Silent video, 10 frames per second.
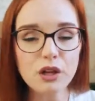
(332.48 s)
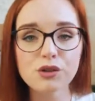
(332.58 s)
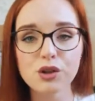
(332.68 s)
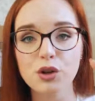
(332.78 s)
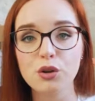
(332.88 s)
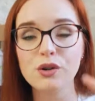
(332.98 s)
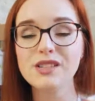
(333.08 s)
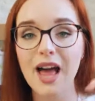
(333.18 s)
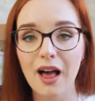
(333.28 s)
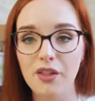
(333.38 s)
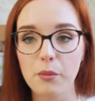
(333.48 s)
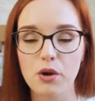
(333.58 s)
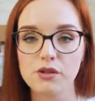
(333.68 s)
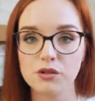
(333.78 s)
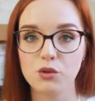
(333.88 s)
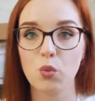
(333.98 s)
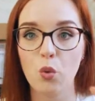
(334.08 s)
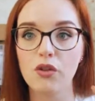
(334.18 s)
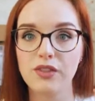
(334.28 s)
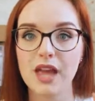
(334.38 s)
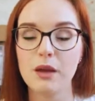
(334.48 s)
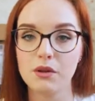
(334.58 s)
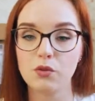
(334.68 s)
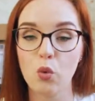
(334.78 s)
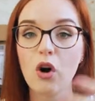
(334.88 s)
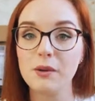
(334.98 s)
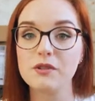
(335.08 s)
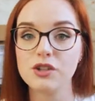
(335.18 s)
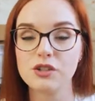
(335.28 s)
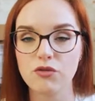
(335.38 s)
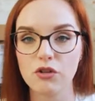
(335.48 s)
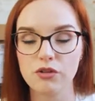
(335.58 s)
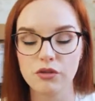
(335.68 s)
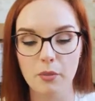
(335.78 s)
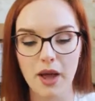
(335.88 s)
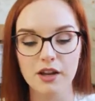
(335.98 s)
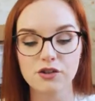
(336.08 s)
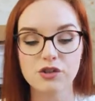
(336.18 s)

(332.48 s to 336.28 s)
to tell that person what images are on the page.